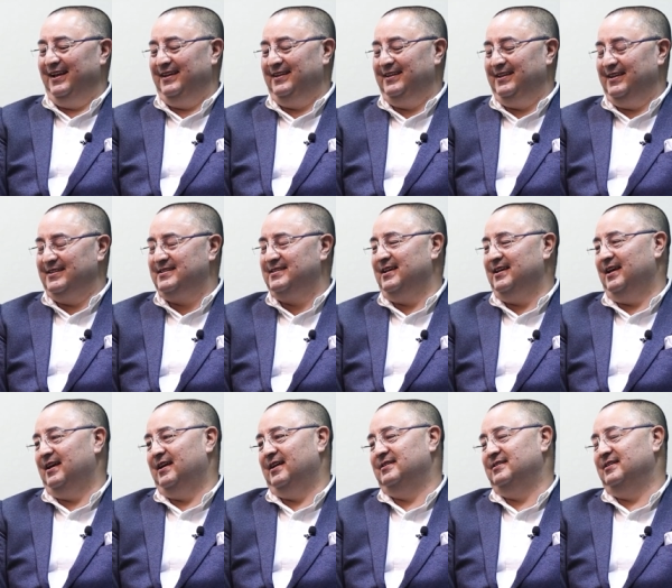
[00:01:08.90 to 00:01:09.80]
yes
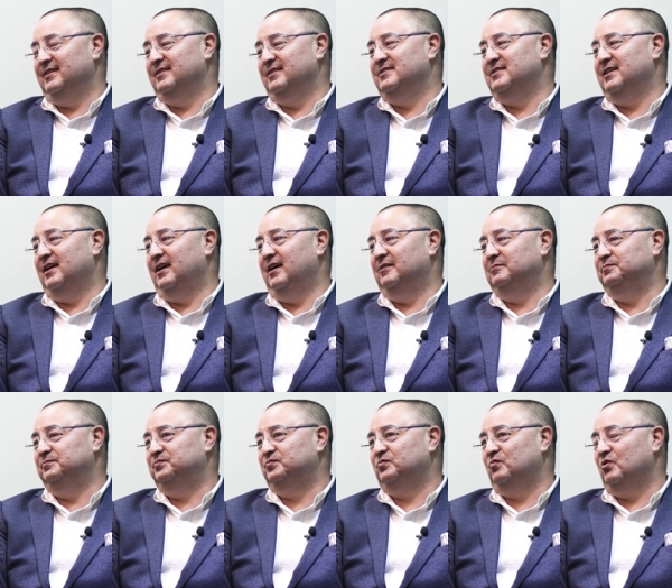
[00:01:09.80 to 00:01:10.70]
uh, Terence,
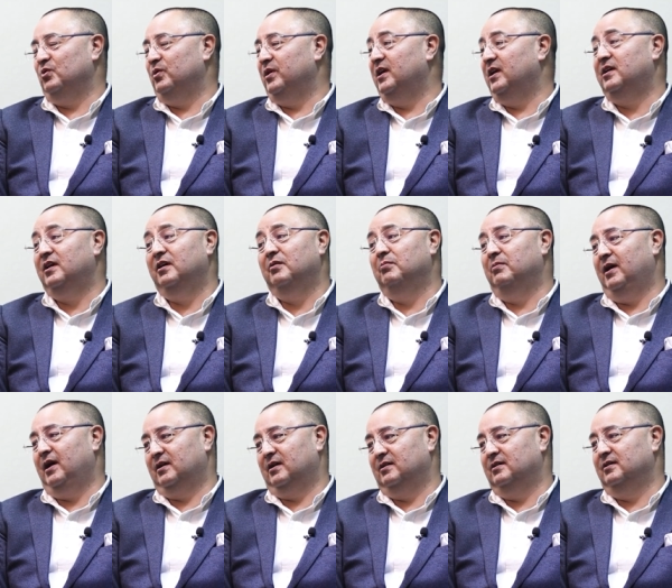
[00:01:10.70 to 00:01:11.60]
um, when I came
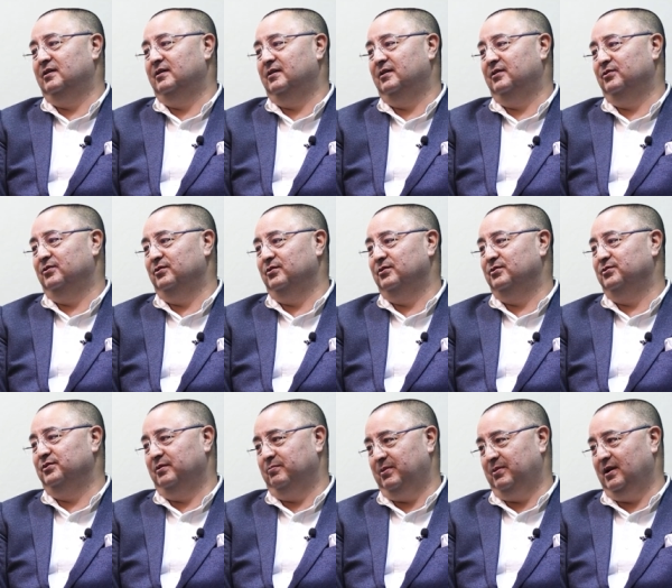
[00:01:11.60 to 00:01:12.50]
back, you know,
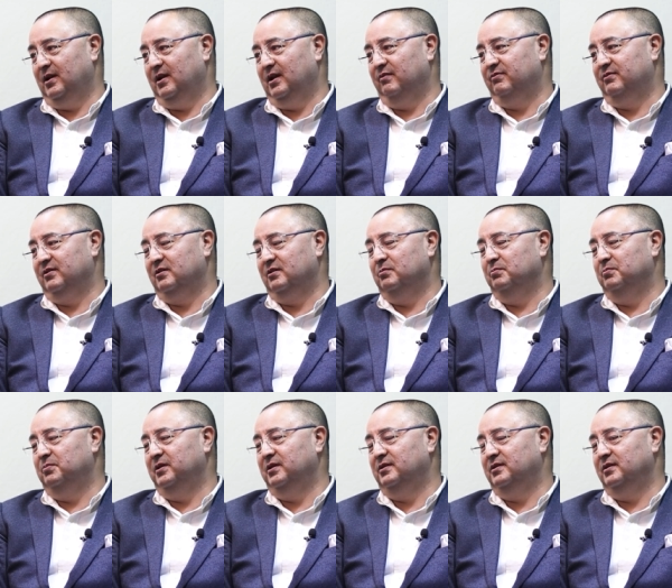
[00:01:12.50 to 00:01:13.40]
to Nepal after
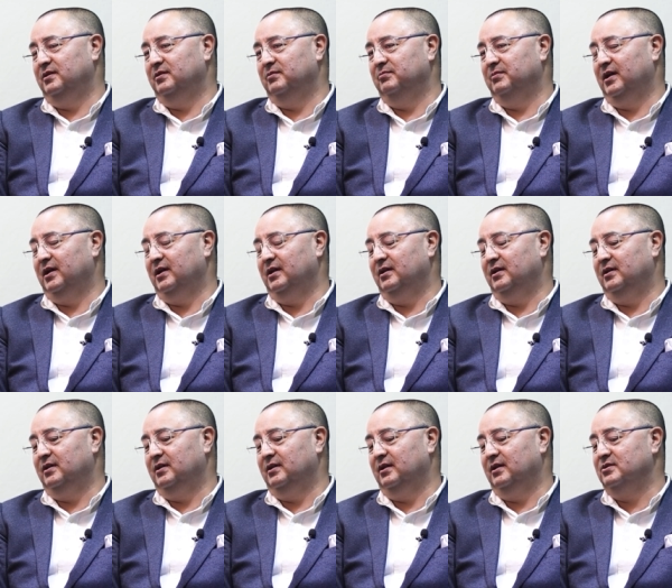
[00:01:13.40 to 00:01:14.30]
completing my
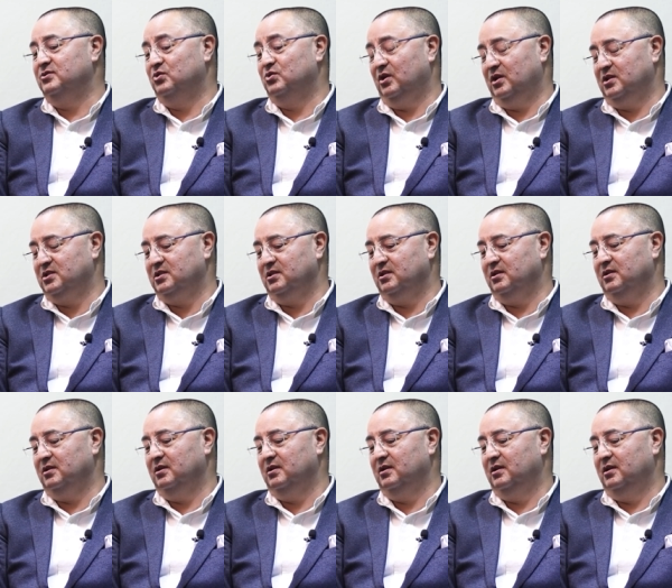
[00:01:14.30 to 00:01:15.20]

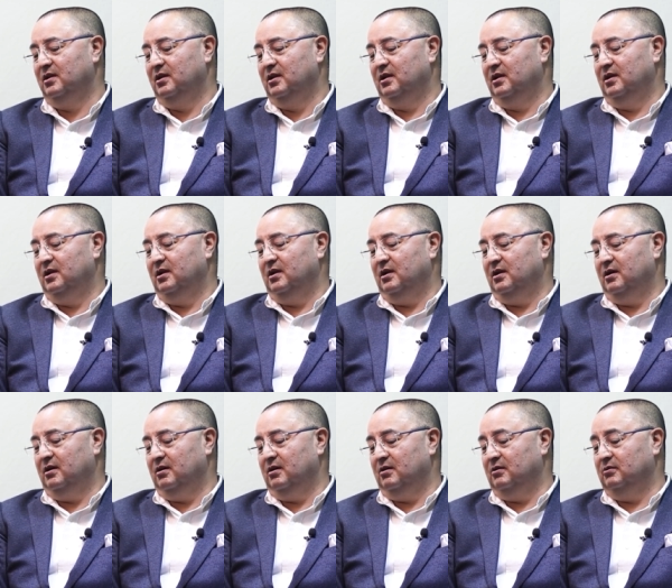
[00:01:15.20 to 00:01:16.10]
education,
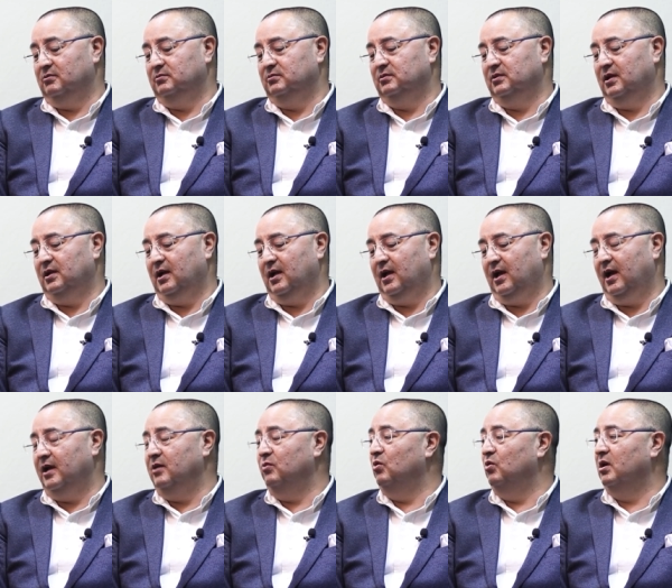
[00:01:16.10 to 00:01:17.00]
uh,
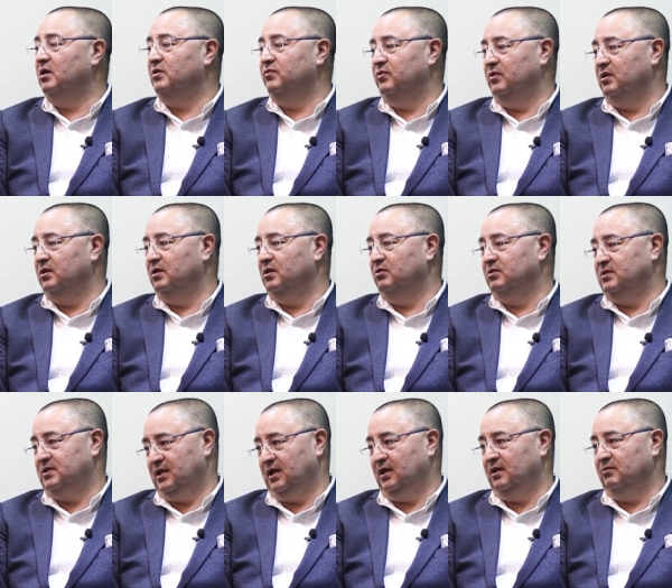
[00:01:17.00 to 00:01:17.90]
I worked for the
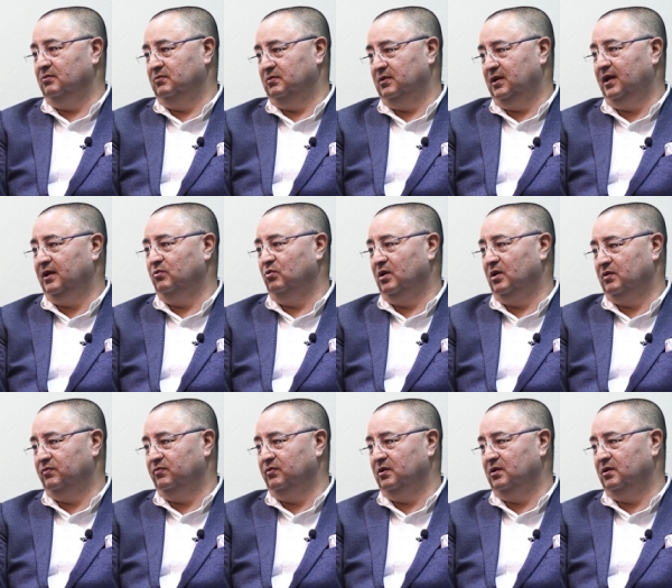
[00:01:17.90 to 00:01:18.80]
hotel. I
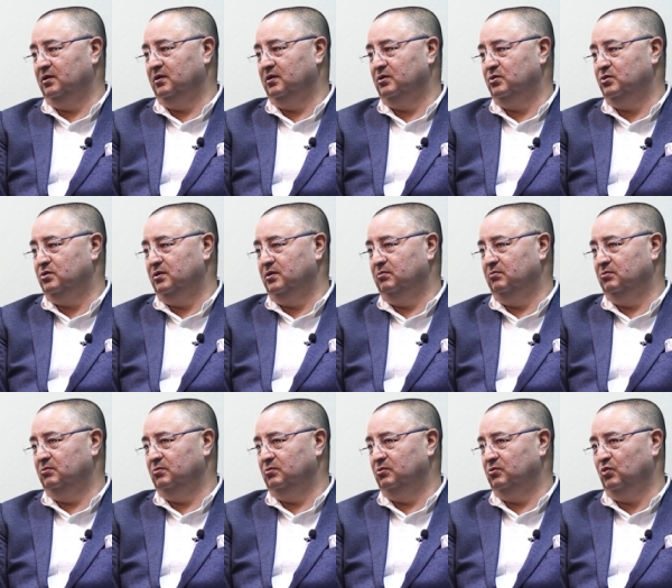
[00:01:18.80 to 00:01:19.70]
worked for the
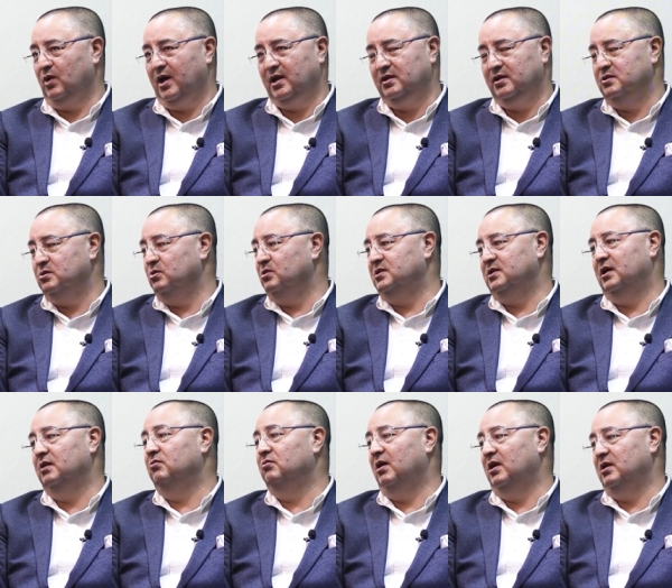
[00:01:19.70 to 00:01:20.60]
one is
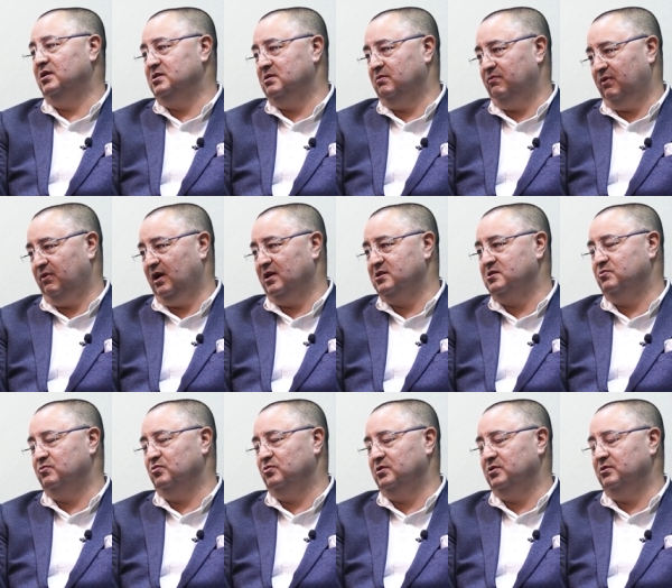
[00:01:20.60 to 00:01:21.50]
hotel, one is a
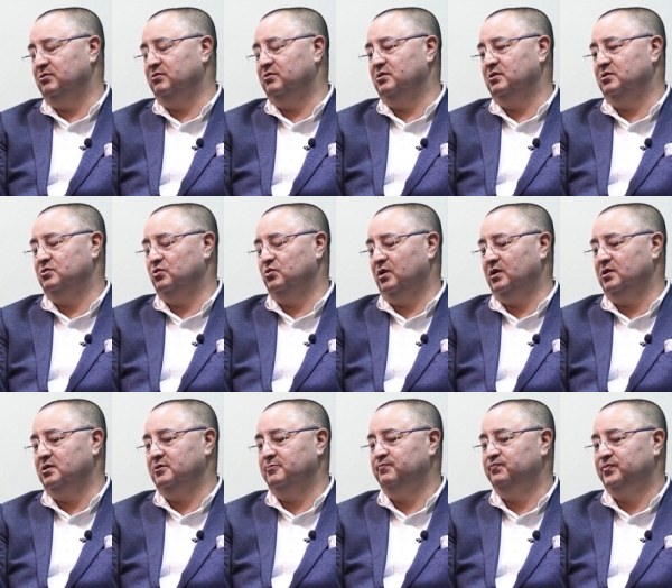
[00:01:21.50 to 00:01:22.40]
fast food, you know,
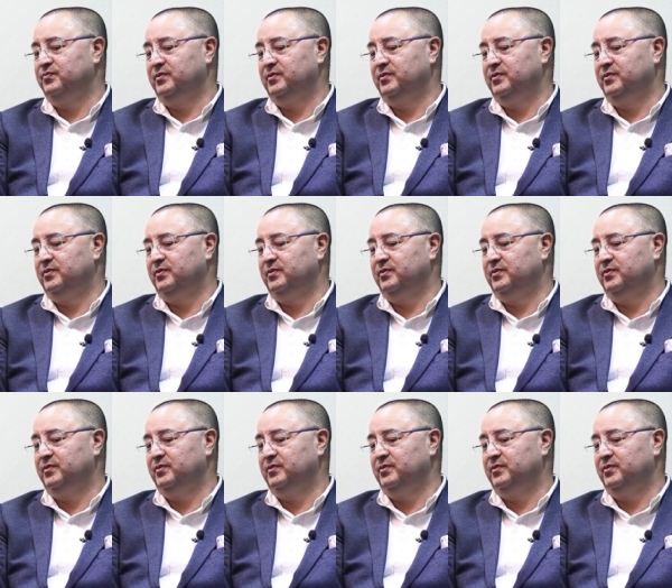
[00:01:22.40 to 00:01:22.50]
joint.